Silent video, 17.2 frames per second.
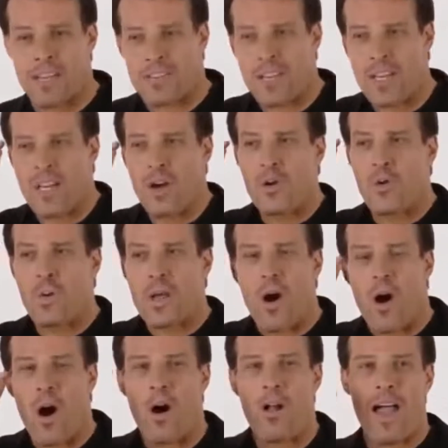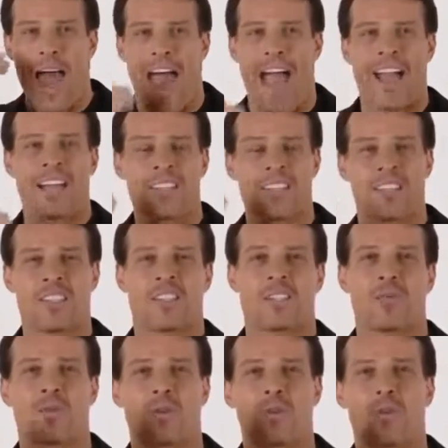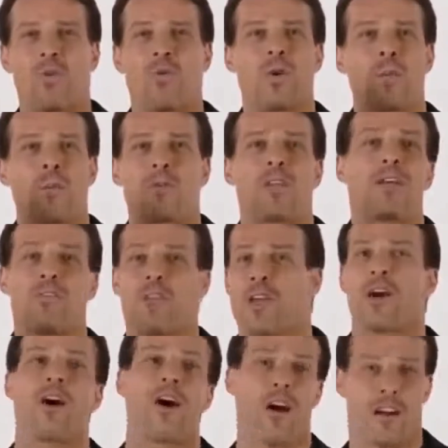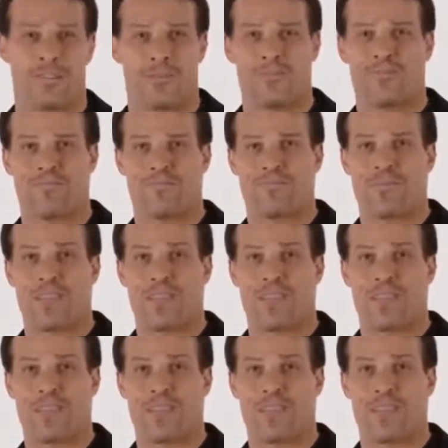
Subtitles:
because we all act consistent with who we believe we are.